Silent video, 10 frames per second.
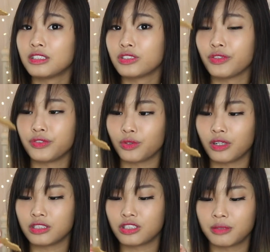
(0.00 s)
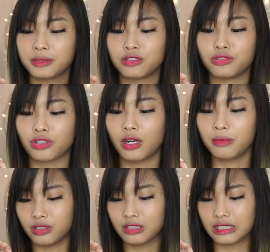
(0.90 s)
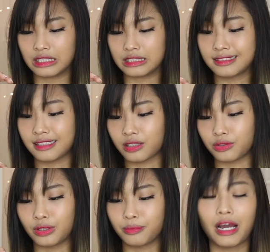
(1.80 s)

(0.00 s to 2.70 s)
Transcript: so if you don't want the sugar base to drop, it looks like stuck to it.